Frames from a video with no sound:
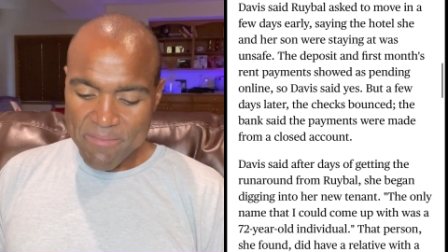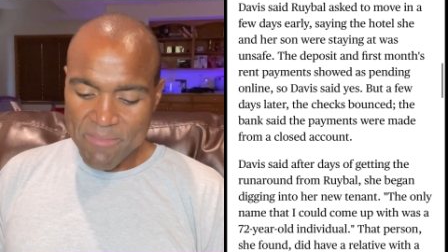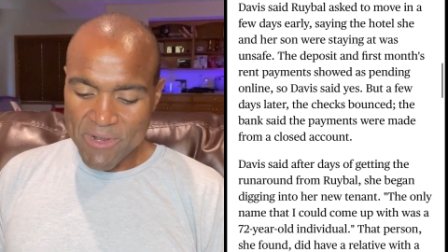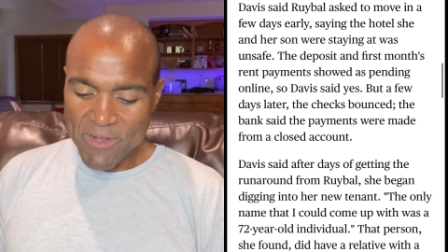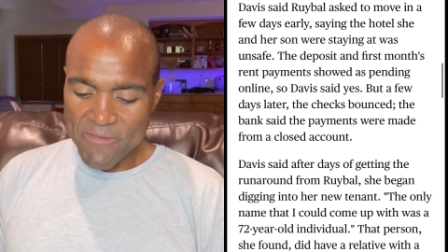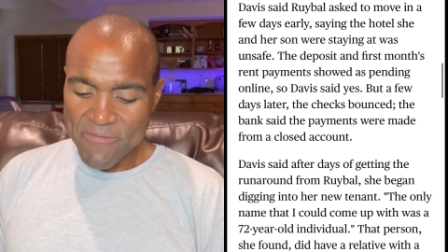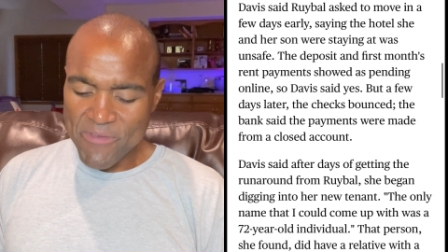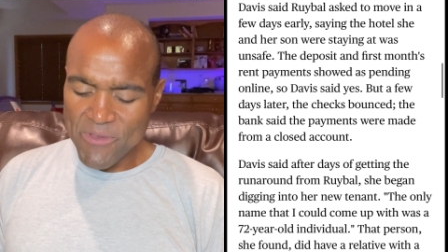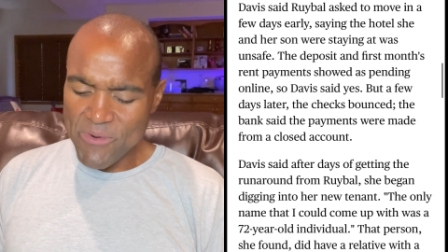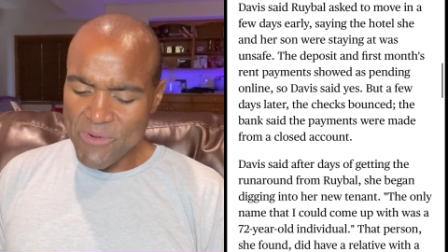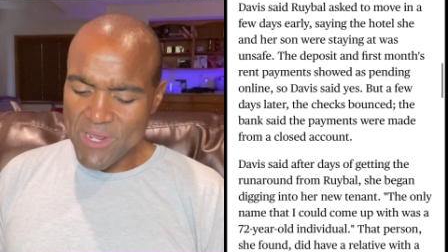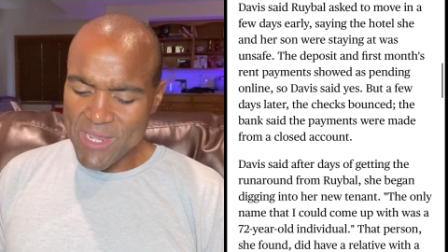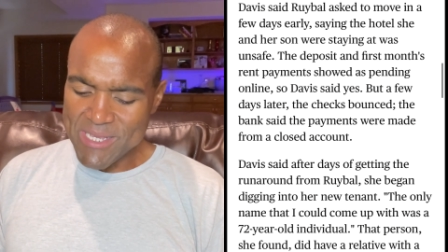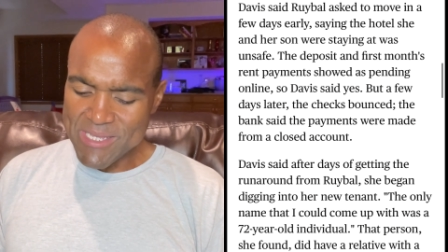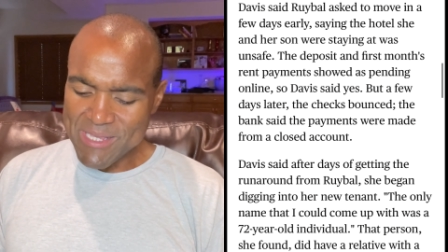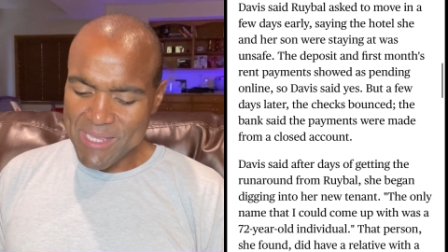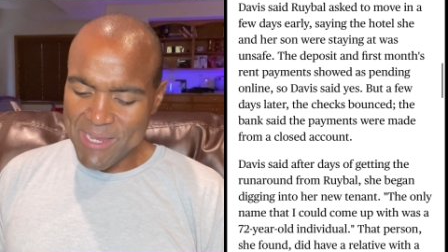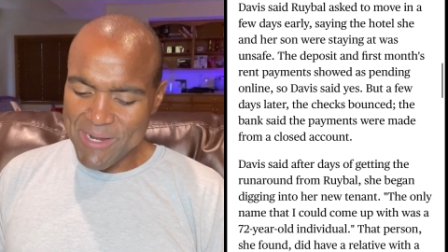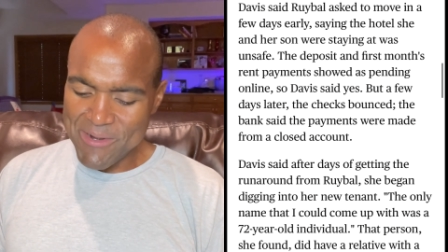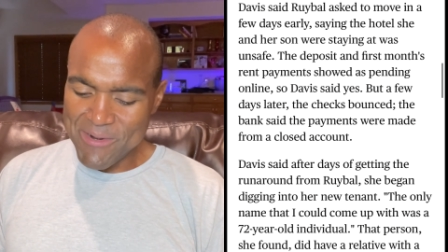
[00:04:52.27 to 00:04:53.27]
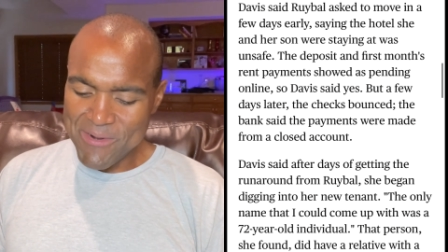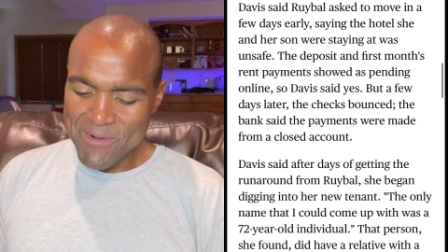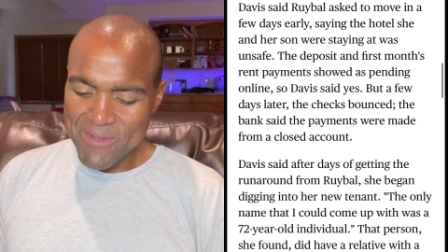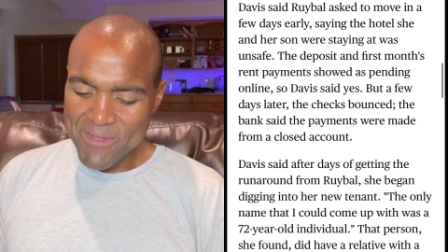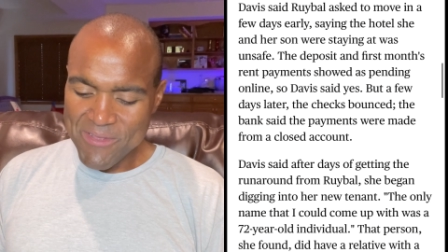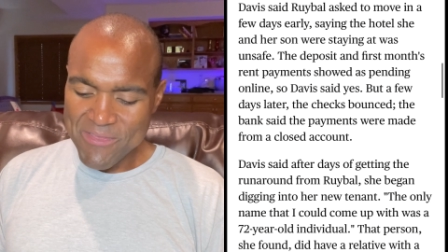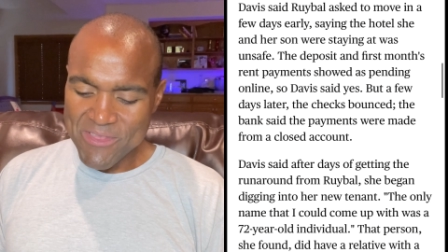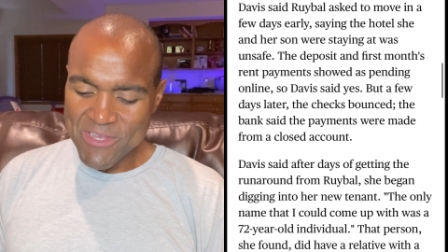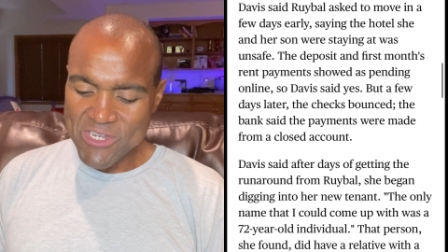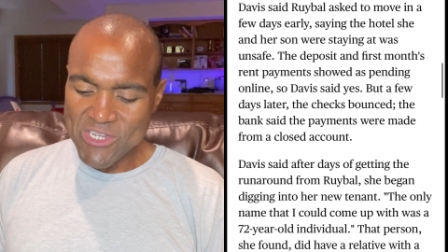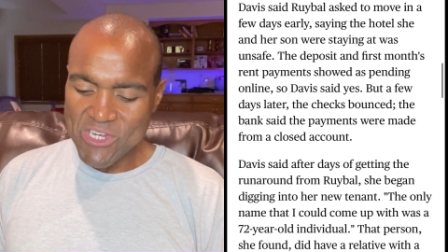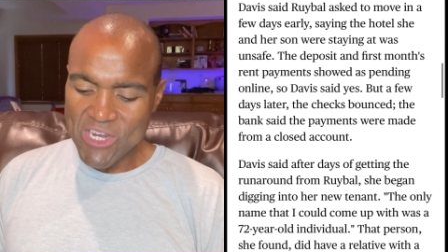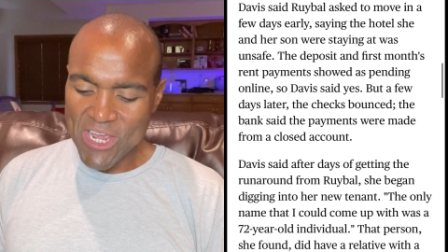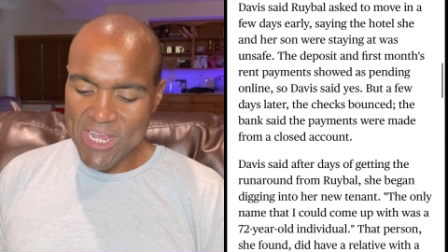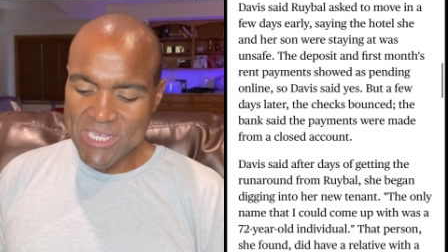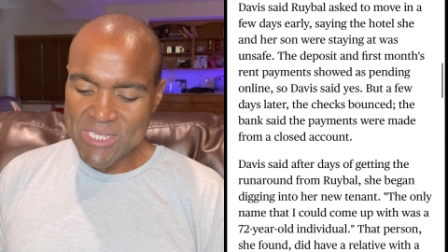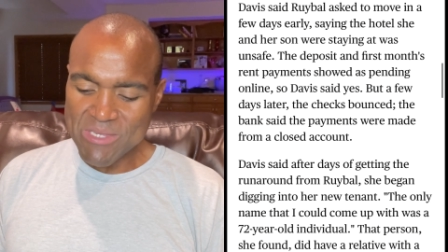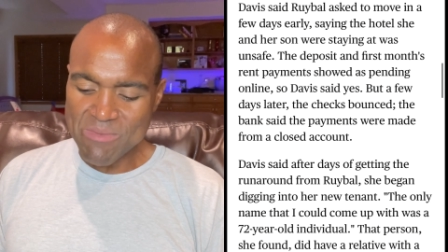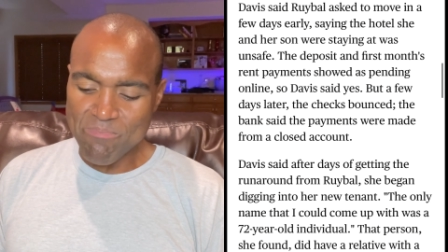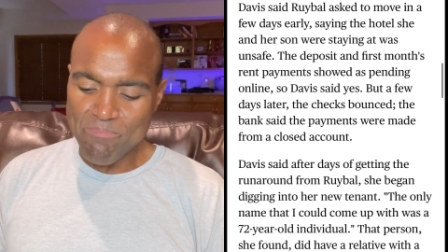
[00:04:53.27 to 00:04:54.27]
But a few days later, the
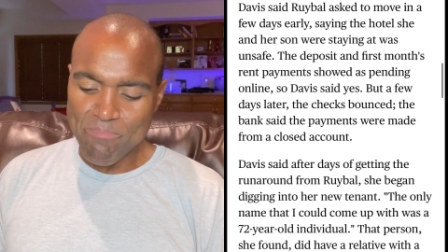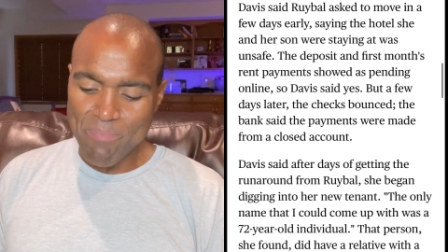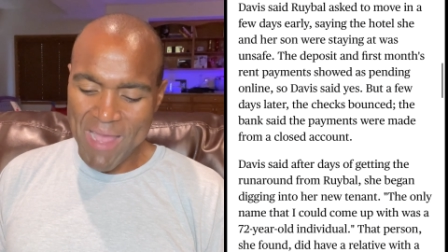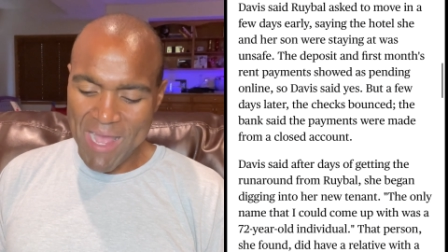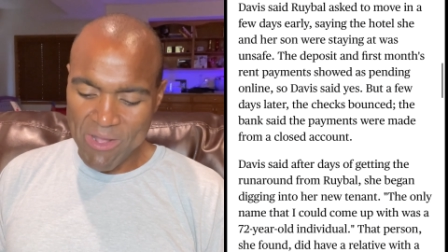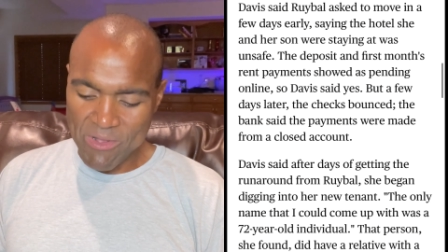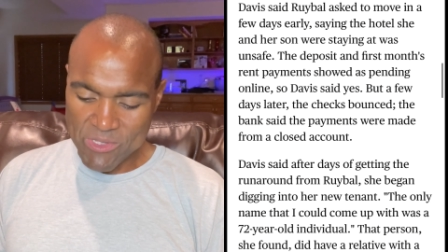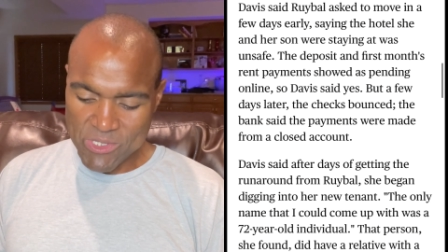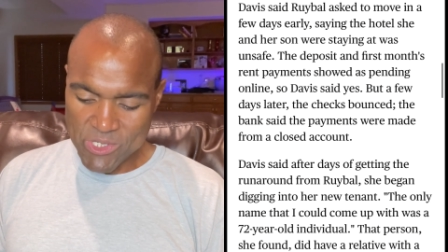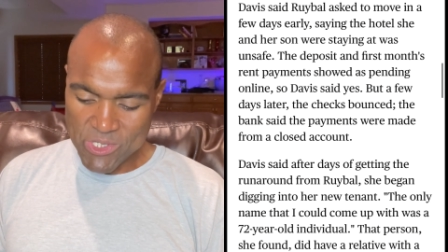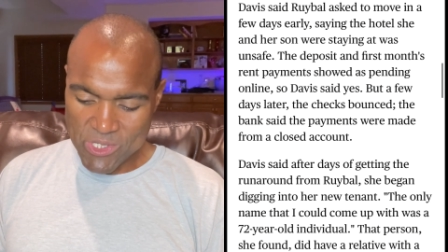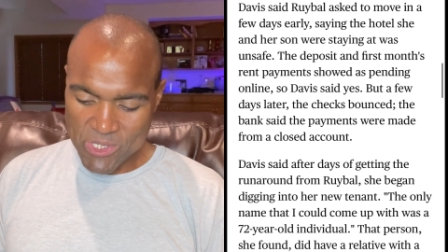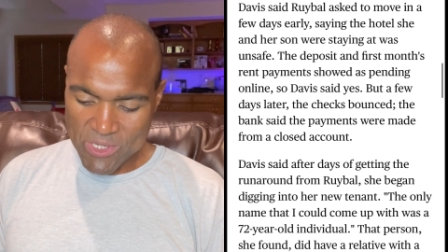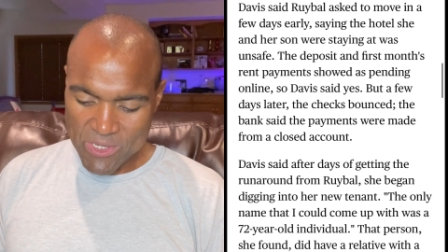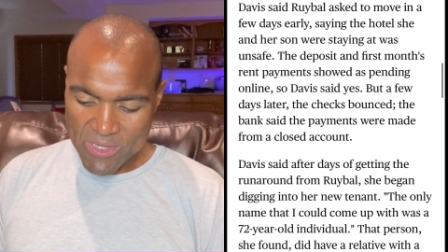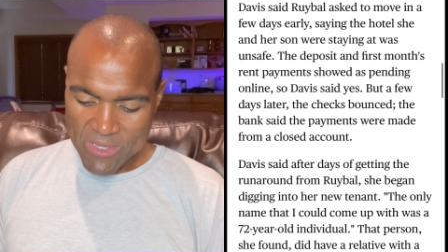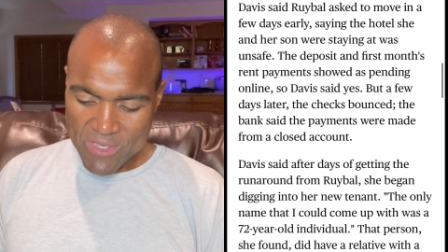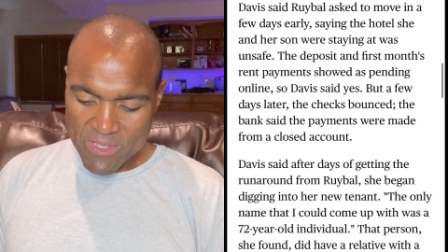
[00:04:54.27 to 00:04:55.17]
checks bounced.